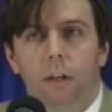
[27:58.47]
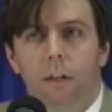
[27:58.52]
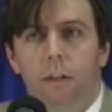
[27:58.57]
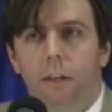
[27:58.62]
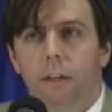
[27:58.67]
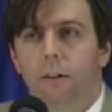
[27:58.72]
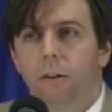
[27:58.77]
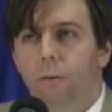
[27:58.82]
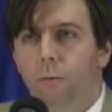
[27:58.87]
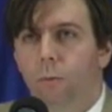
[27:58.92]

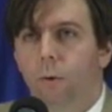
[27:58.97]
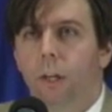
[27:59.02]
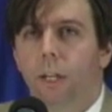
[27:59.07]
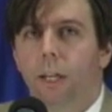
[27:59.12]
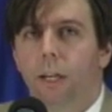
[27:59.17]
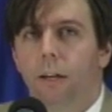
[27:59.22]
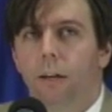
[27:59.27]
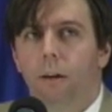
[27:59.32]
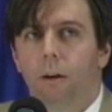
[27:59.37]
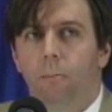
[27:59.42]
didn't
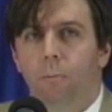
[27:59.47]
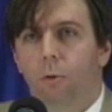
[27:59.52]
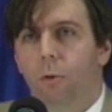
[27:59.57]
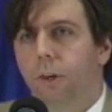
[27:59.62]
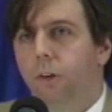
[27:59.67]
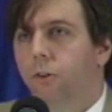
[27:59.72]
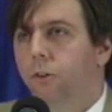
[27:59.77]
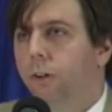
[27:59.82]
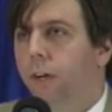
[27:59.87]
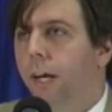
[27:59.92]
really
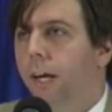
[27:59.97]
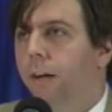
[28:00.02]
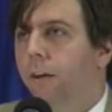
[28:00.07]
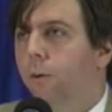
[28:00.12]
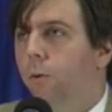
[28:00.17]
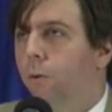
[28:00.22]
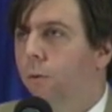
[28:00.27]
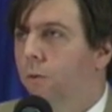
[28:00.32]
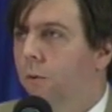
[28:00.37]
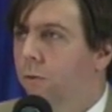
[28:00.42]
appreciate
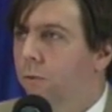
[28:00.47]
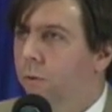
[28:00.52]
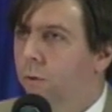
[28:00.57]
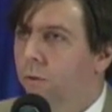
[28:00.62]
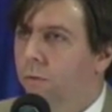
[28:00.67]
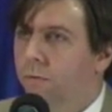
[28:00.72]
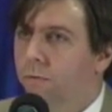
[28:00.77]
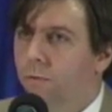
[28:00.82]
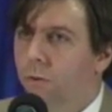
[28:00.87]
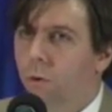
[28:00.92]
or sort
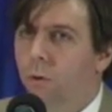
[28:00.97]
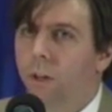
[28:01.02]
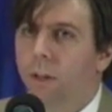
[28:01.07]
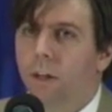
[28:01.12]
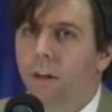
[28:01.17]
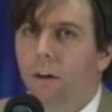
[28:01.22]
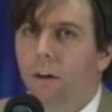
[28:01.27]
of fully